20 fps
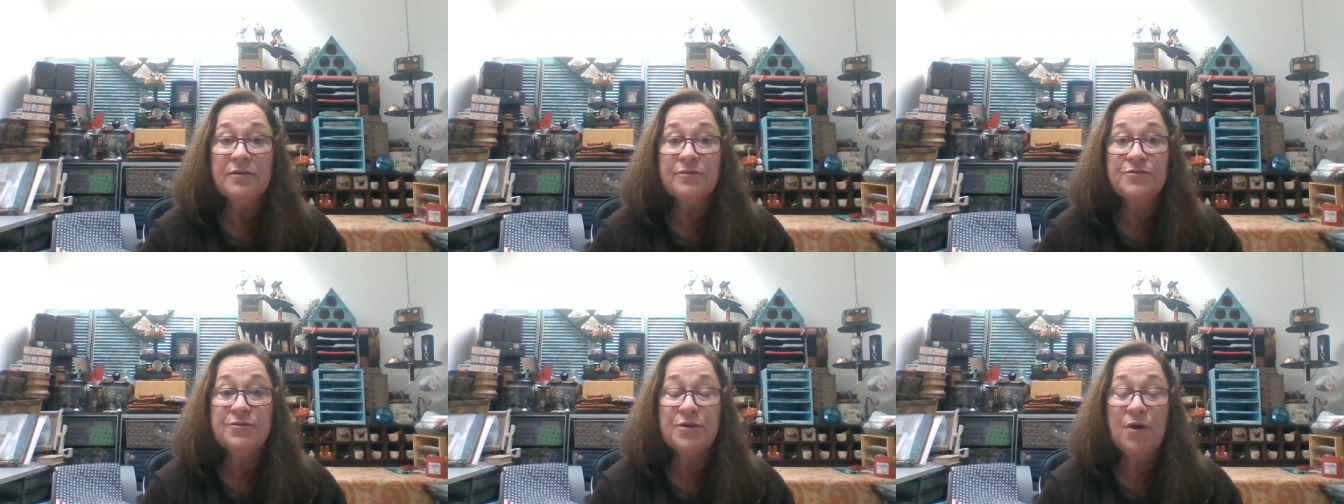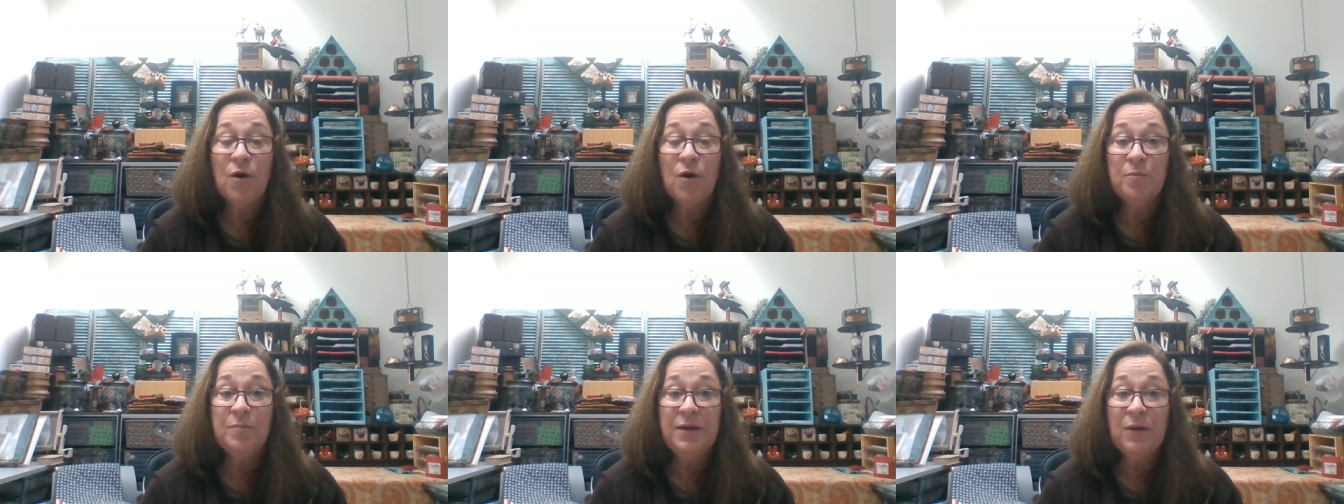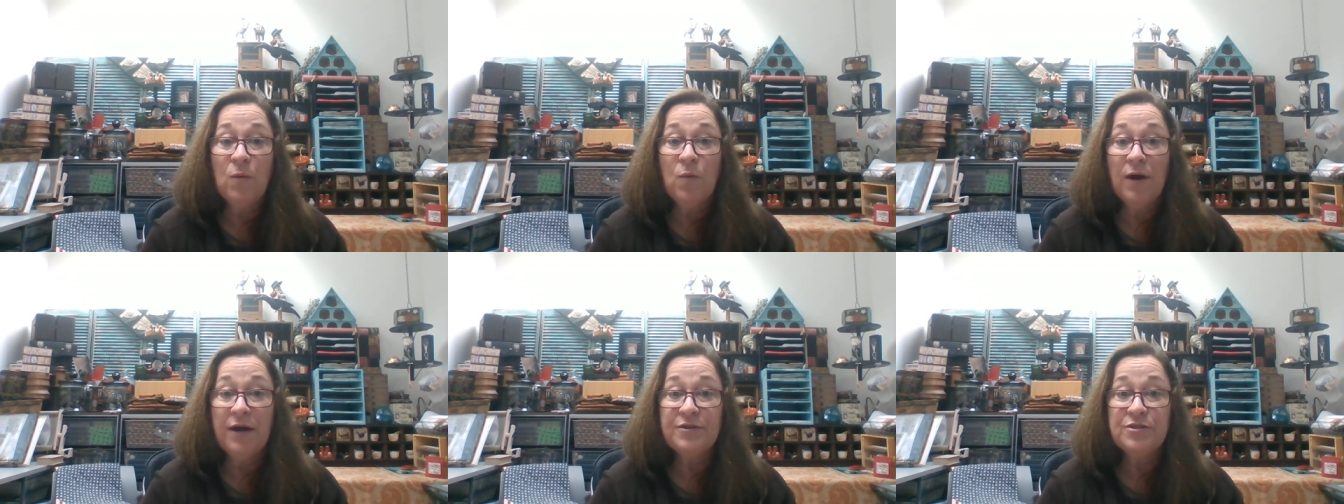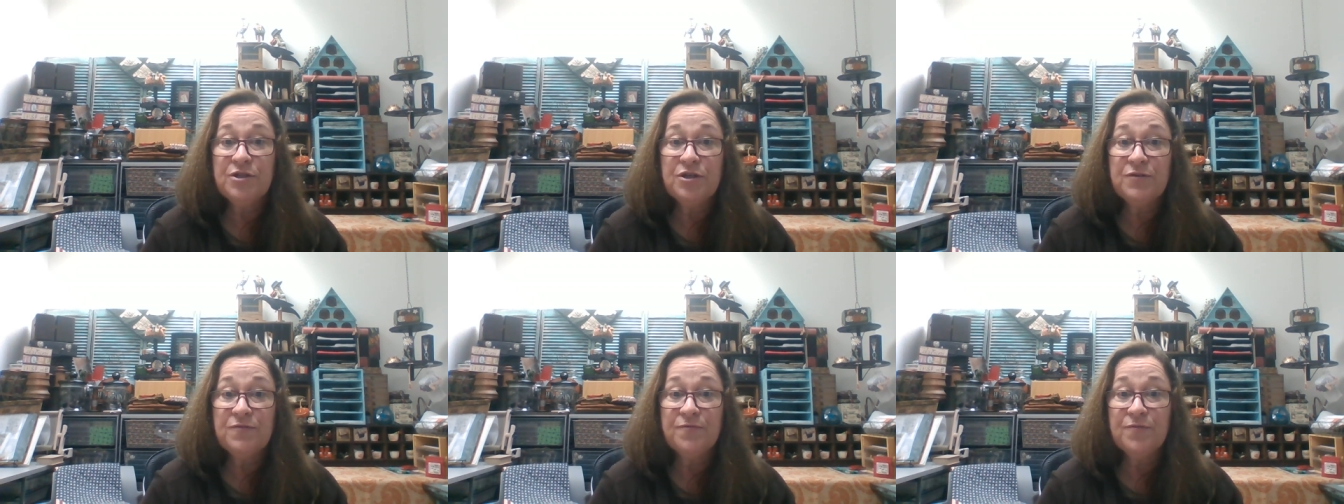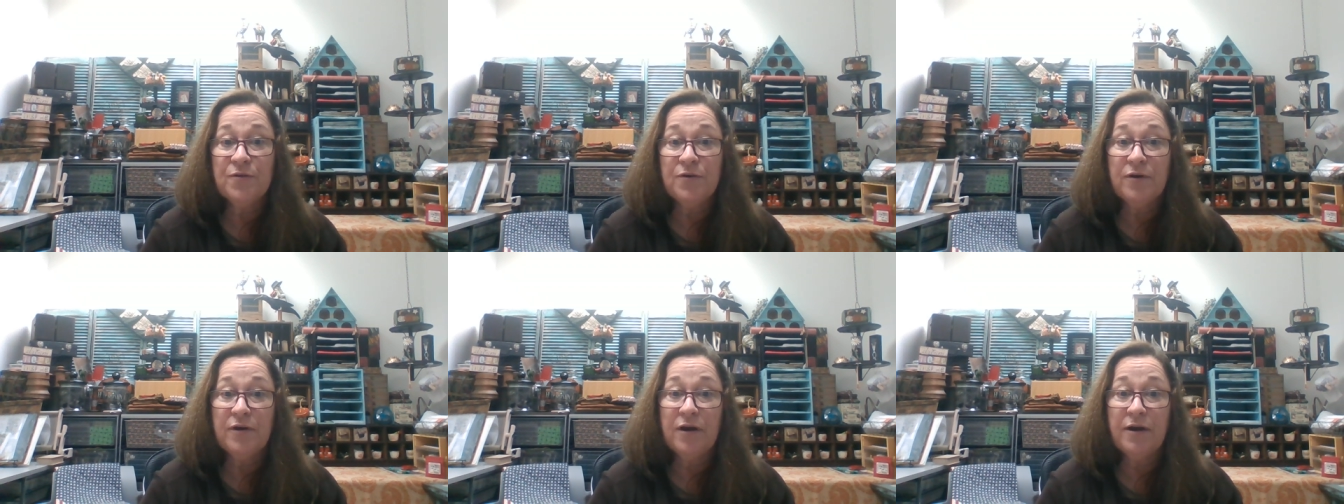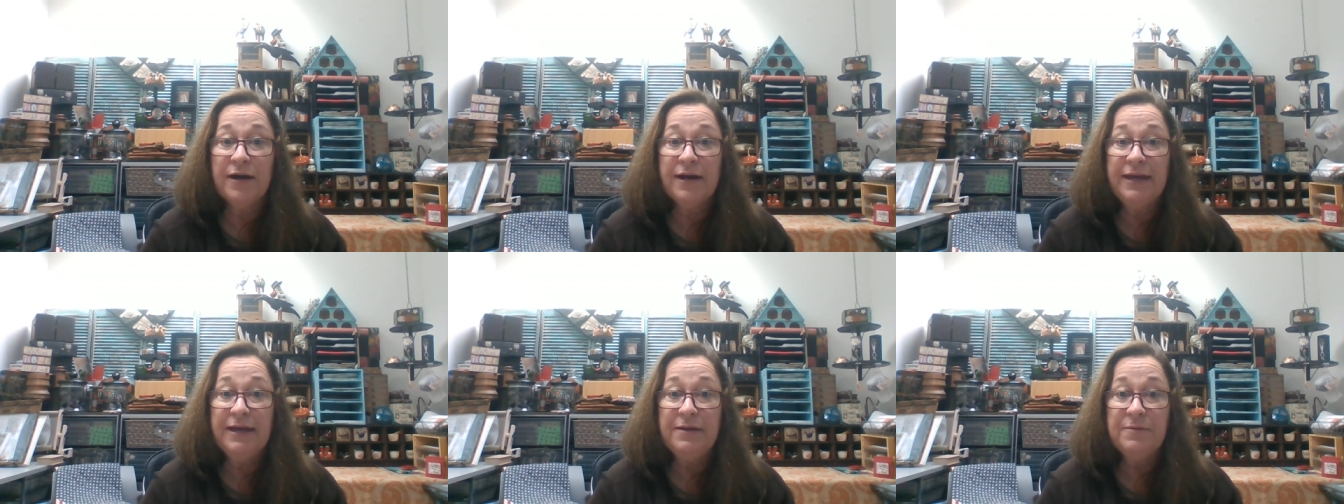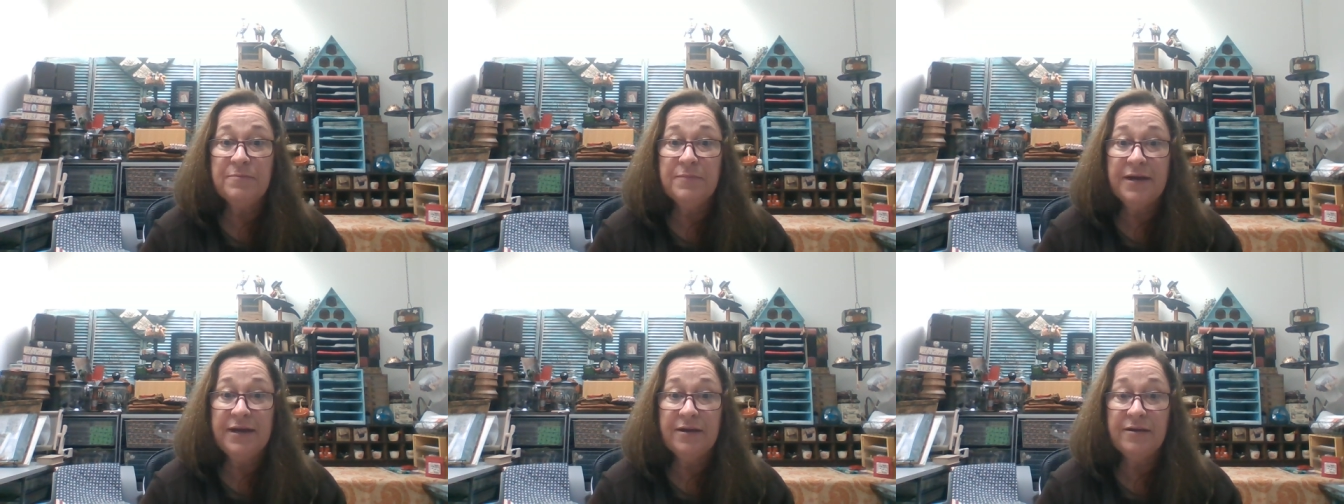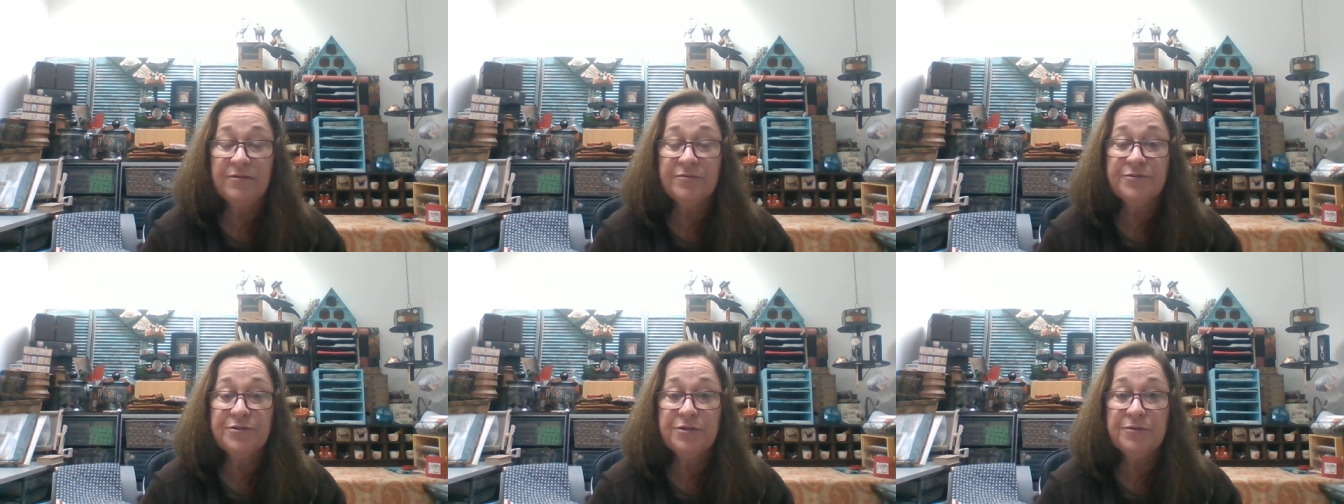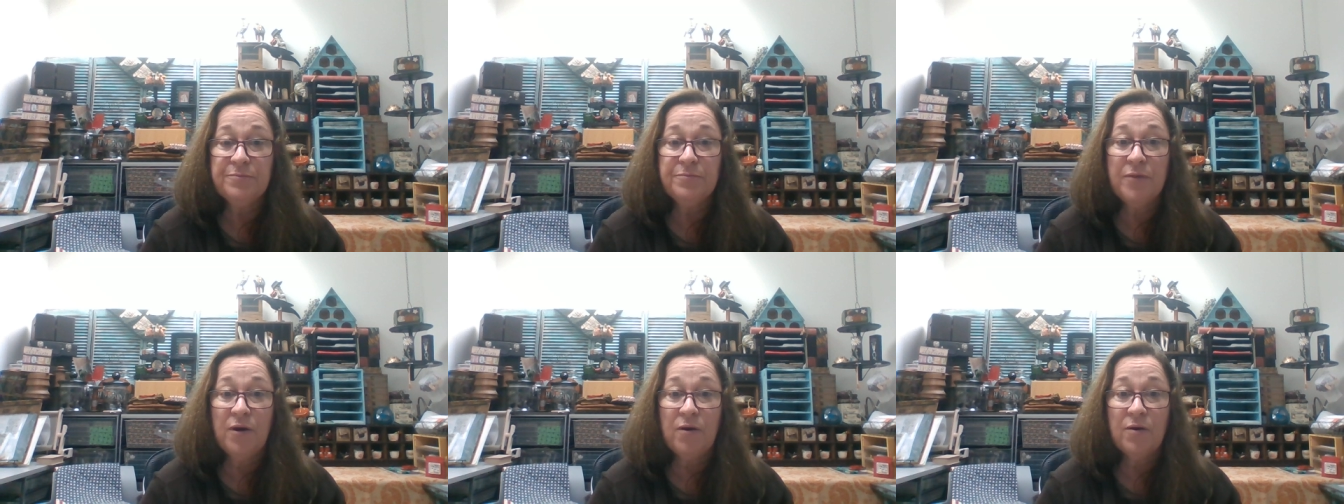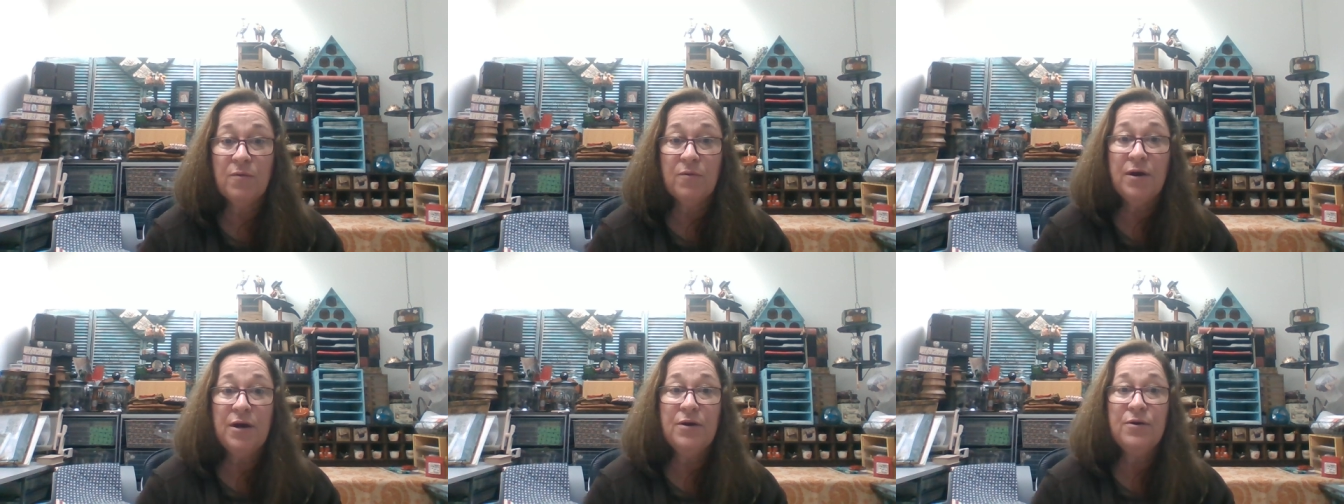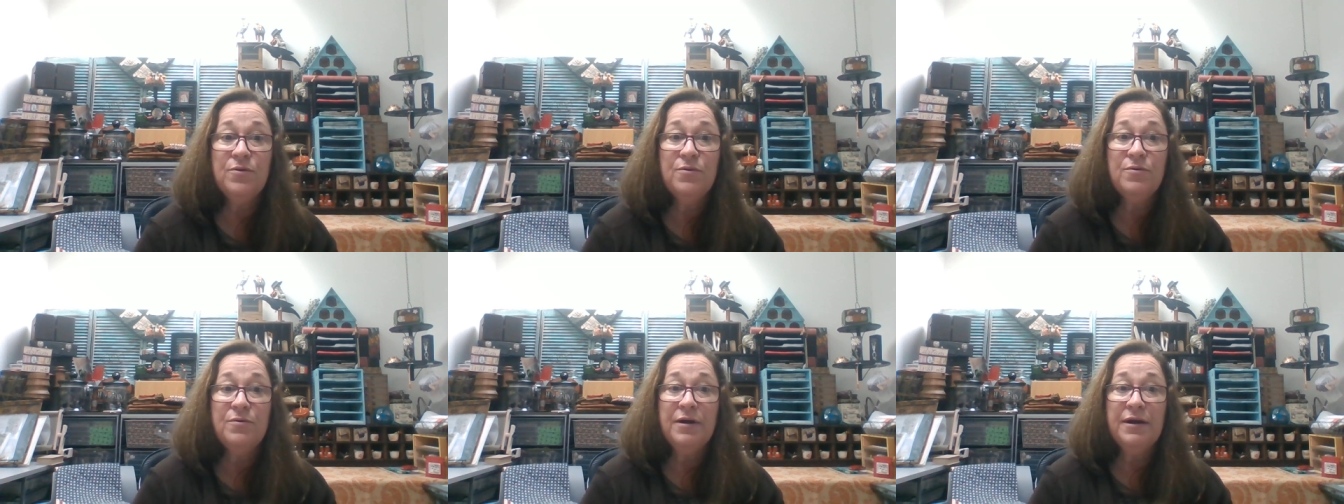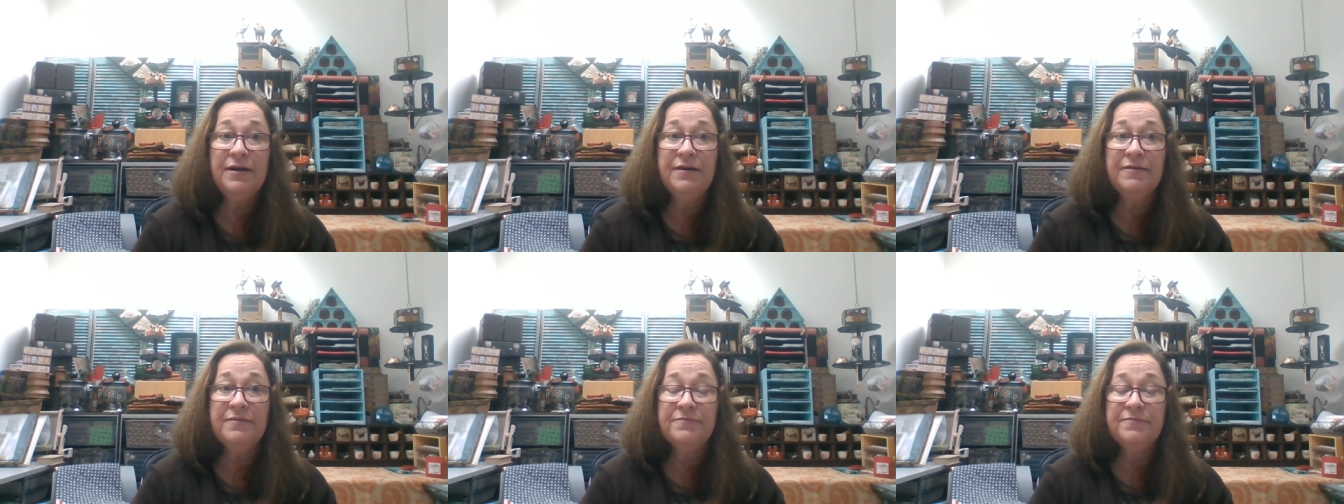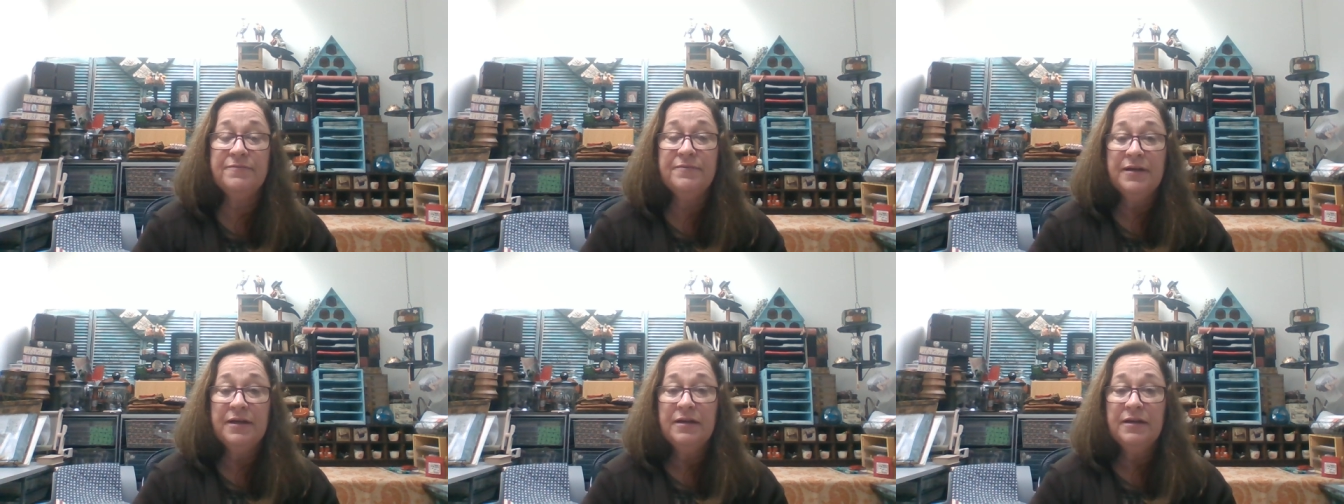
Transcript: so be watching for our email tomorrow of